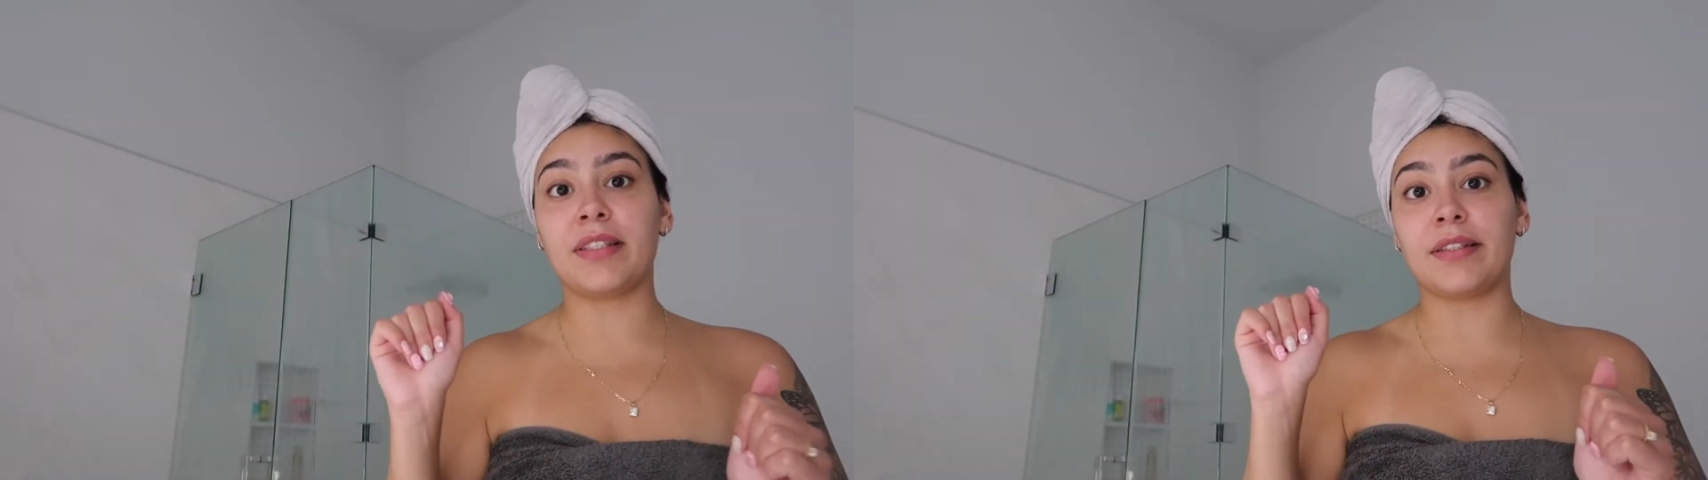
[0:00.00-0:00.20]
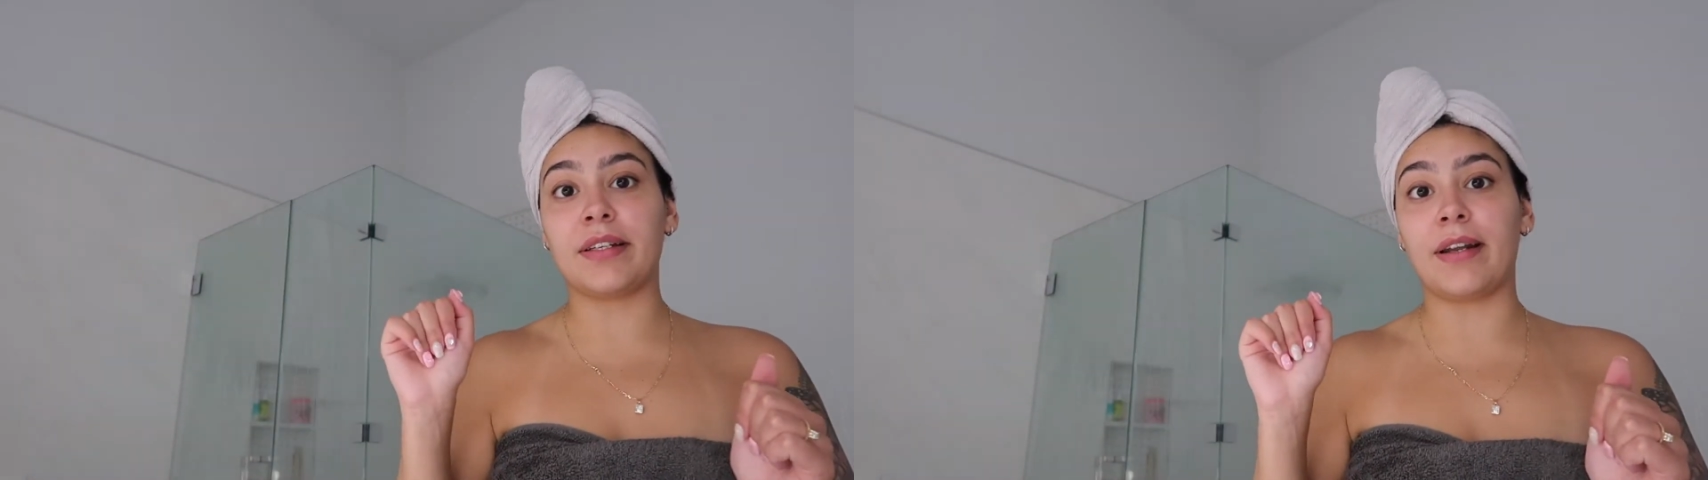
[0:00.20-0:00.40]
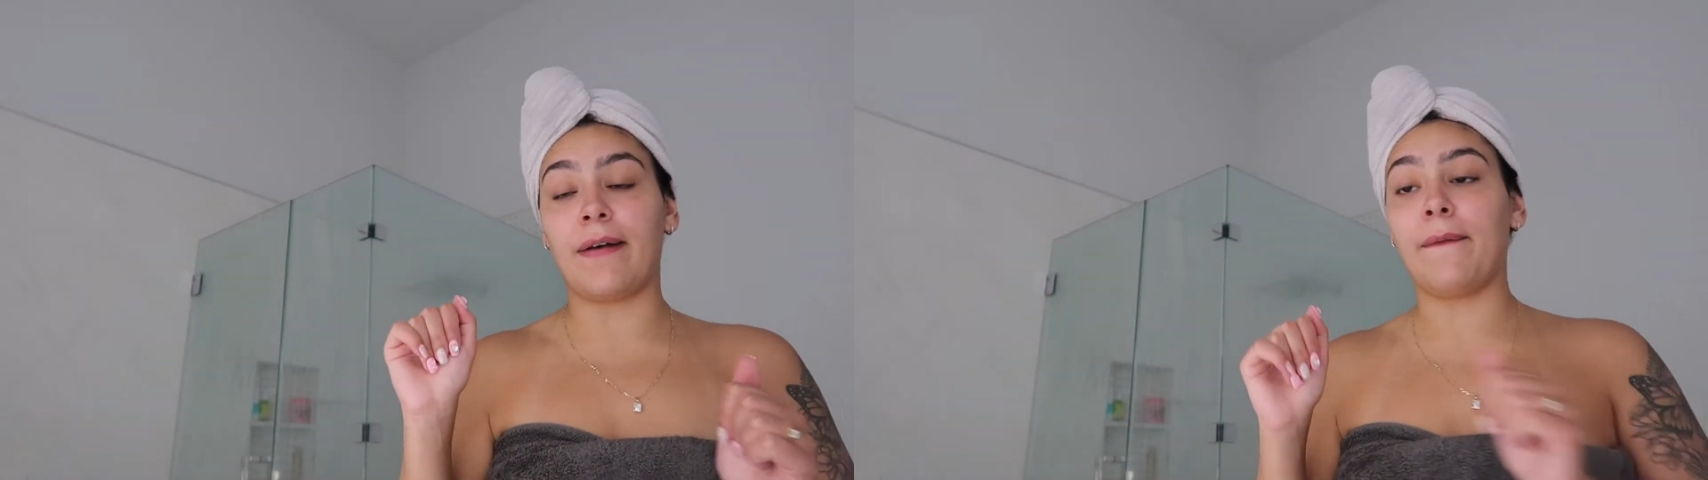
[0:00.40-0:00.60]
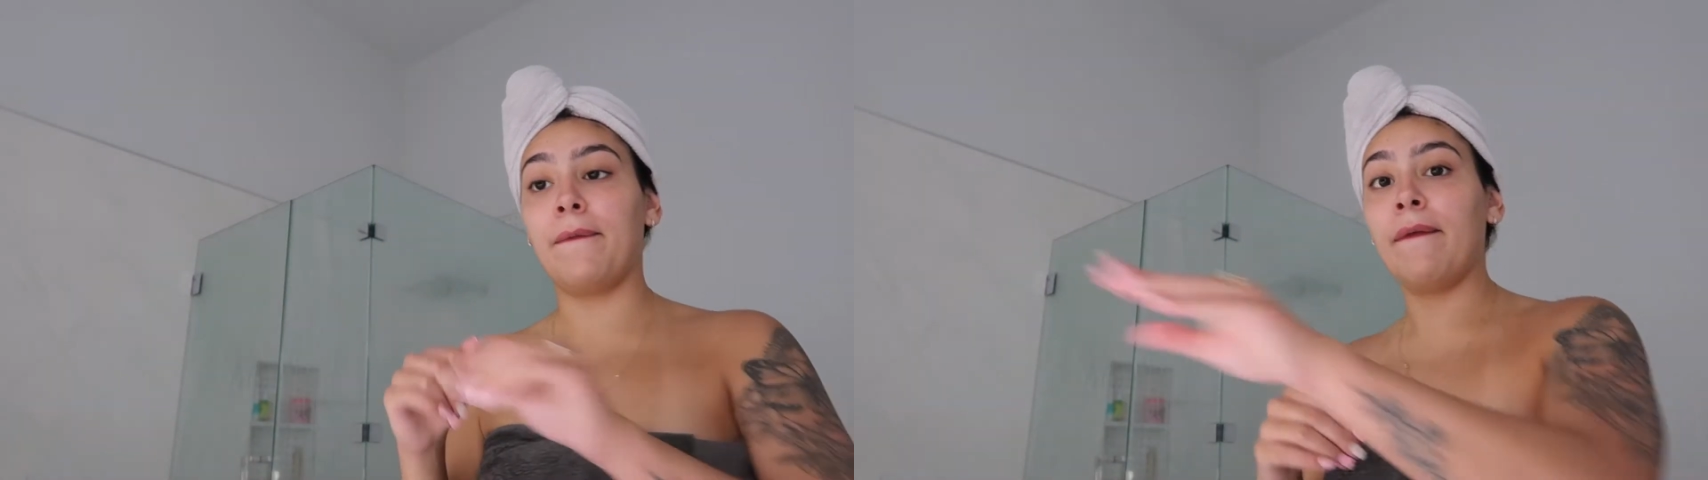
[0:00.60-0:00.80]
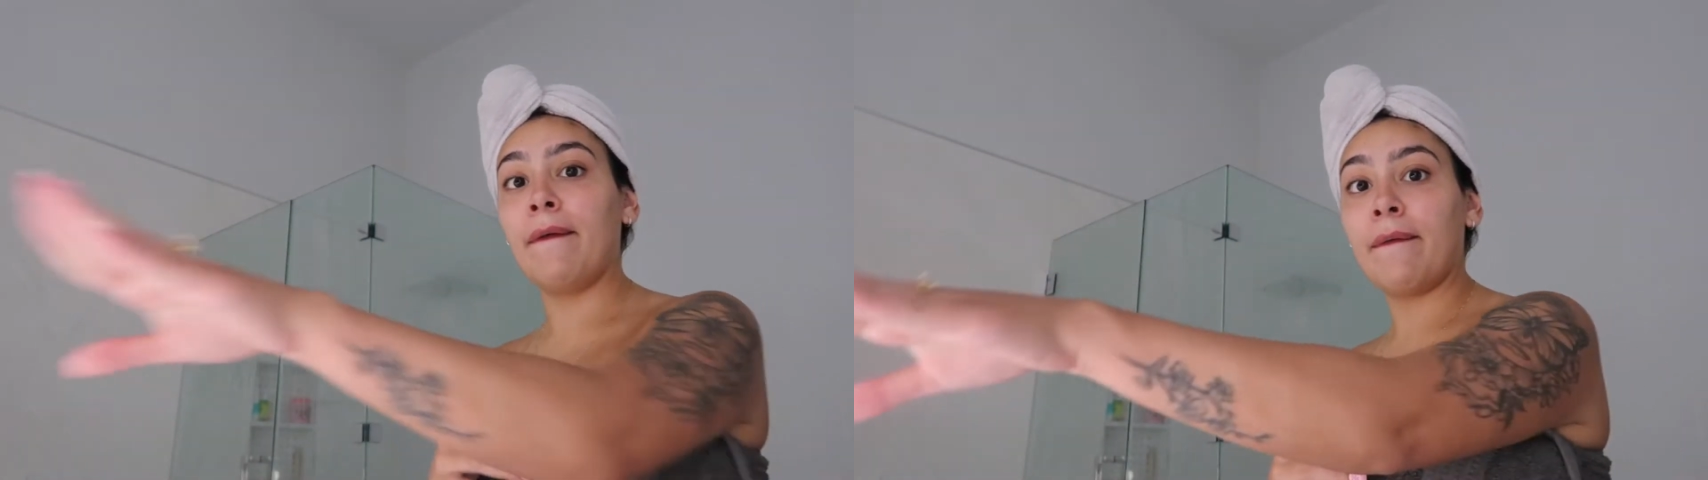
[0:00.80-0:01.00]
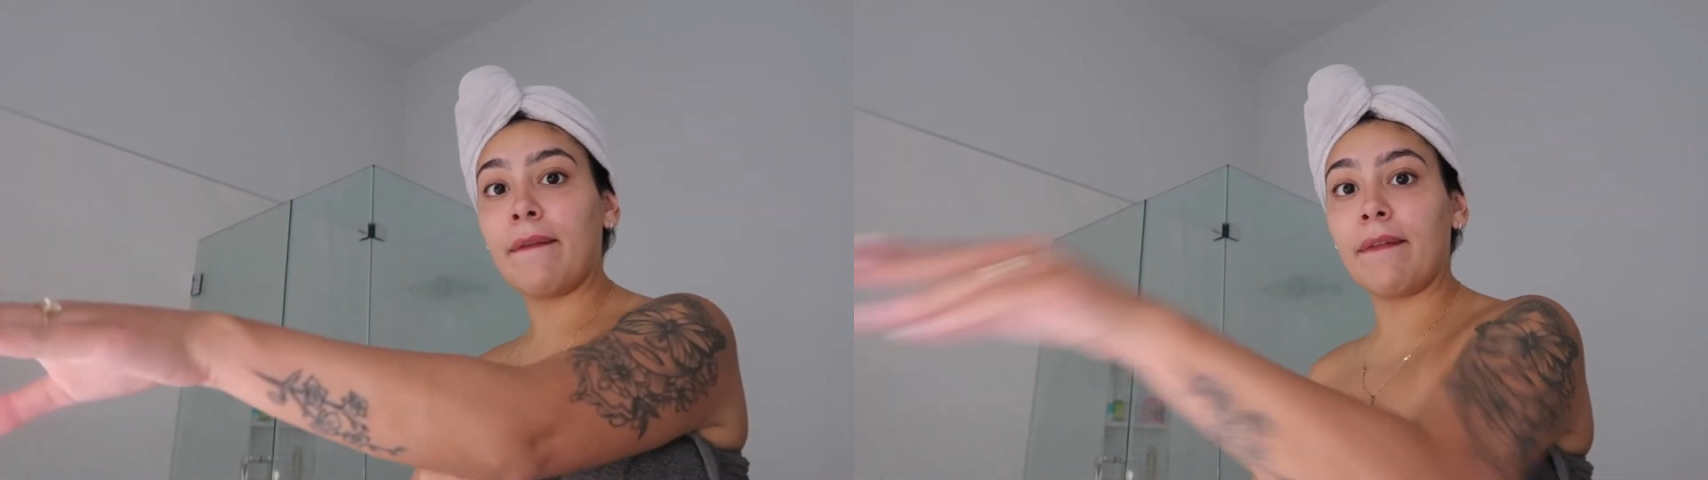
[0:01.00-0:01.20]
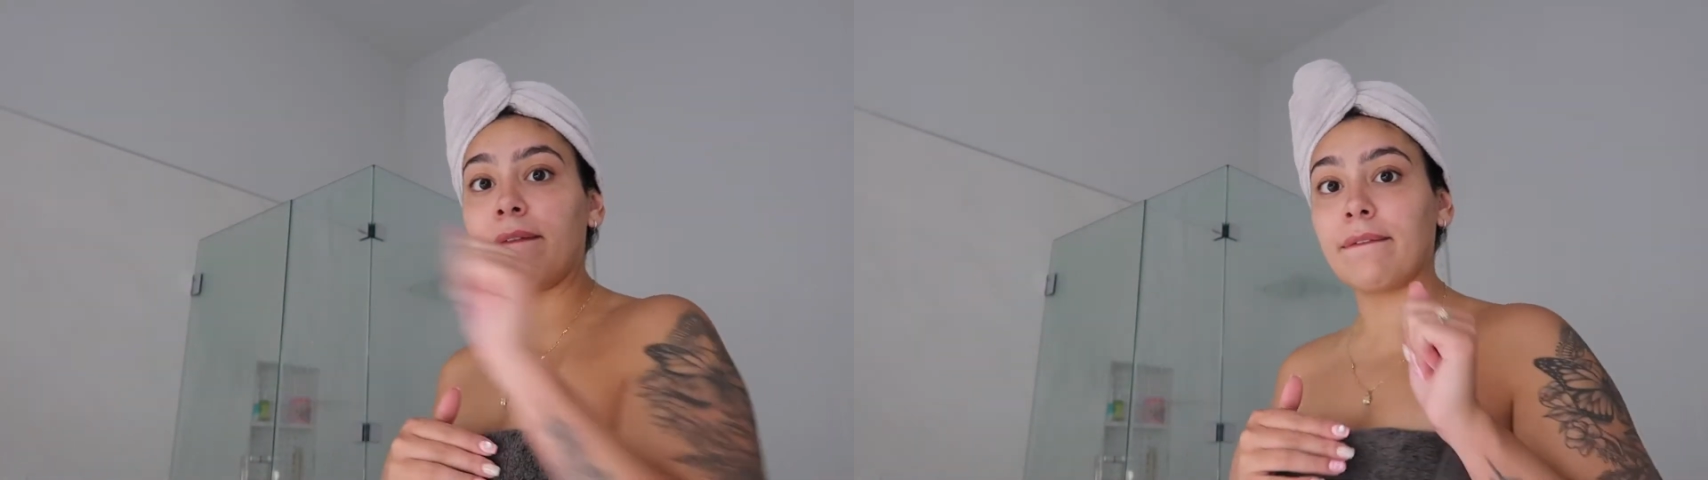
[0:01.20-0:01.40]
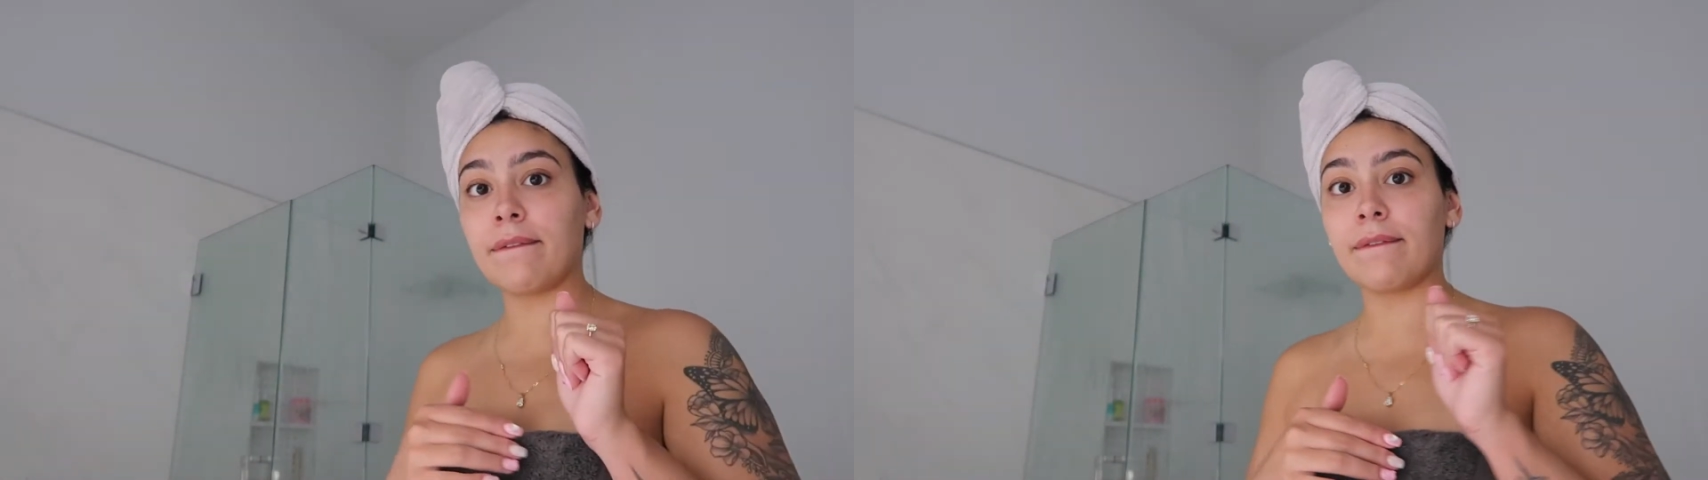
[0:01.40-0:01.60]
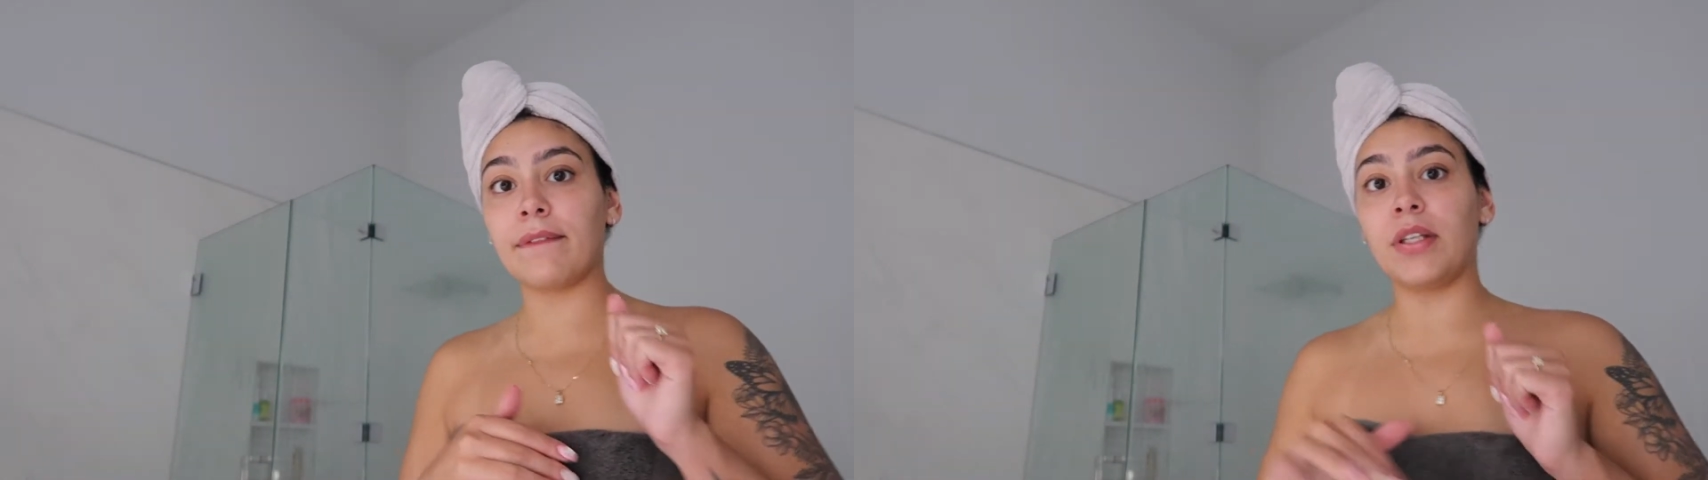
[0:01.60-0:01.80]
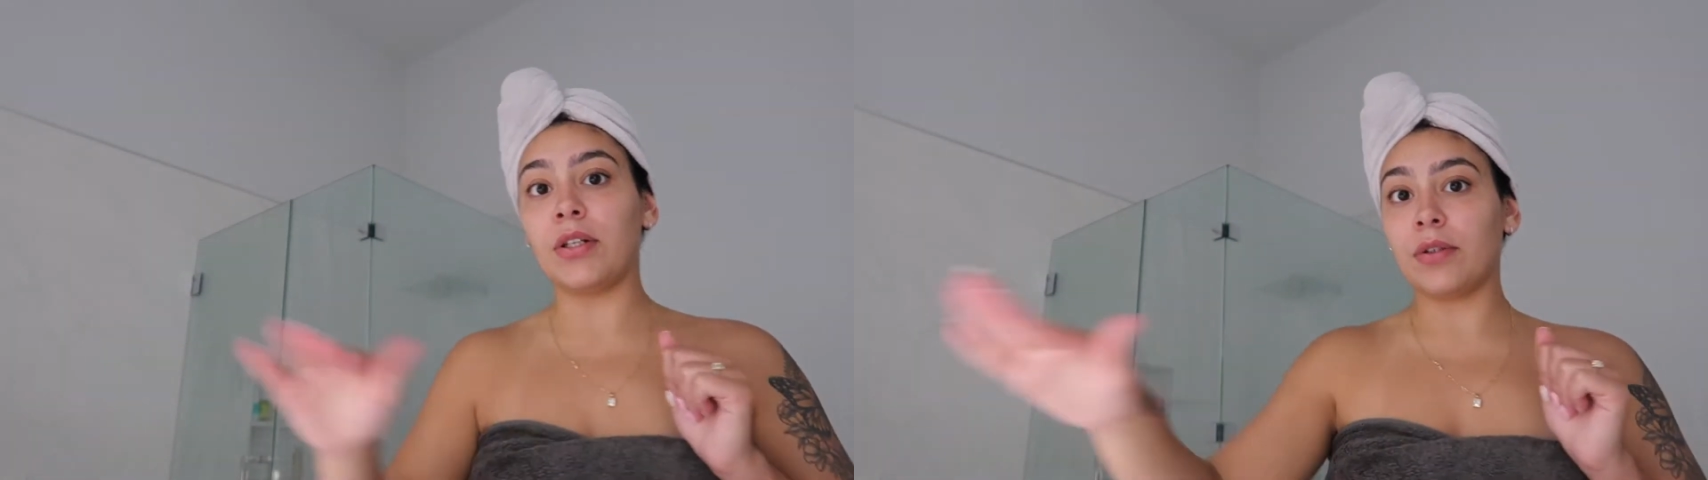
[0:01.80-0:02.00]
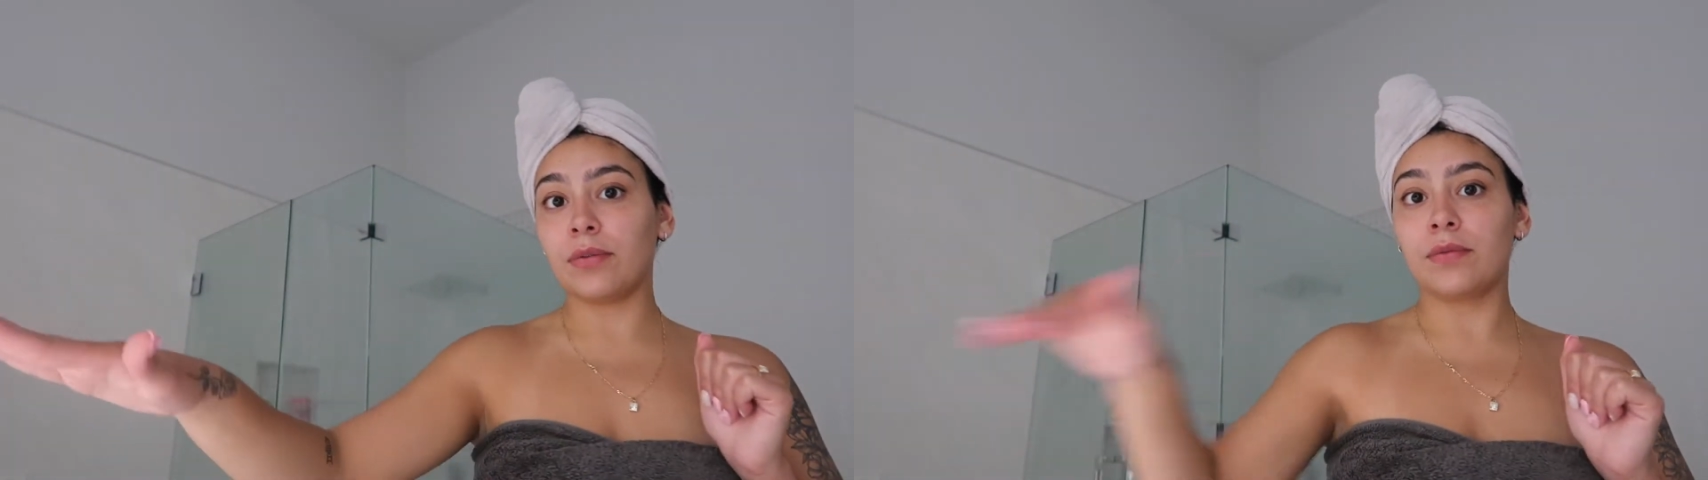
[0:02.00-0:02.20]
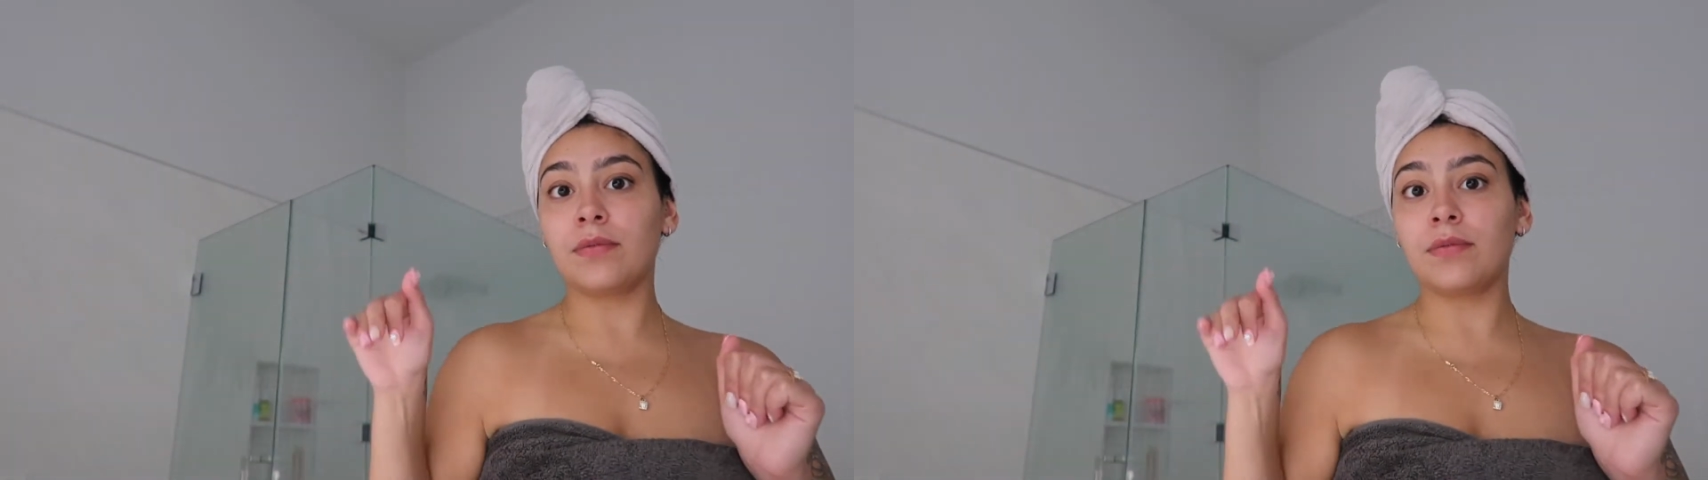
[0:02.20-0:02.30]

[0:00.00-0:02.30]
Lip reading: stick it out, you know?